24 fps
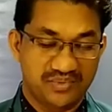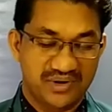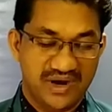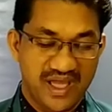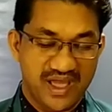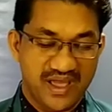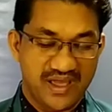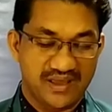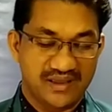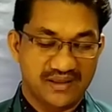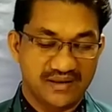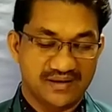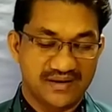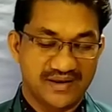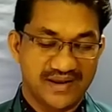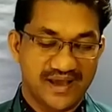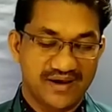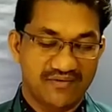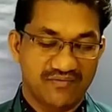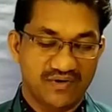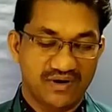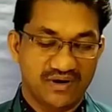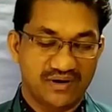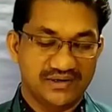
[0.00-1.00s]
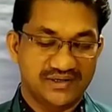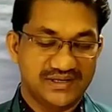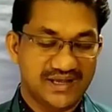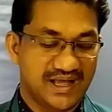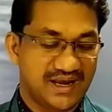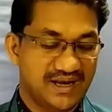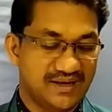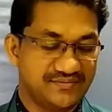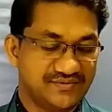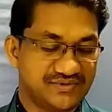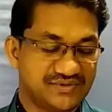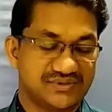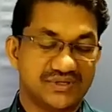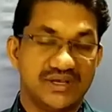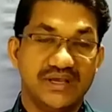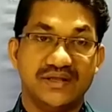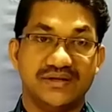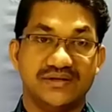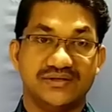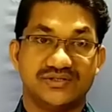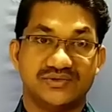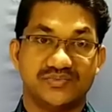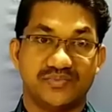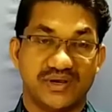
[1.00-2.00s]
play never delves
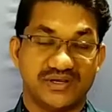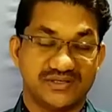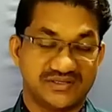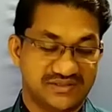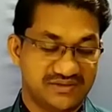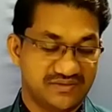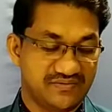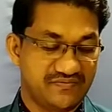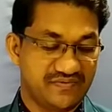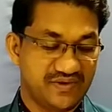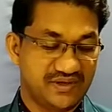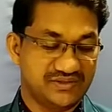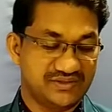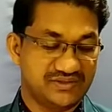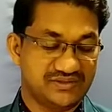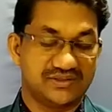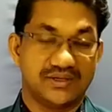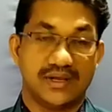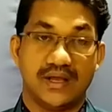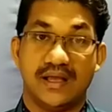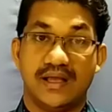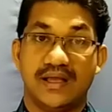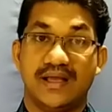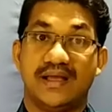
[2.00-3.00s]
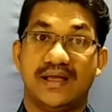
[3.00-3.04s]
in specifics,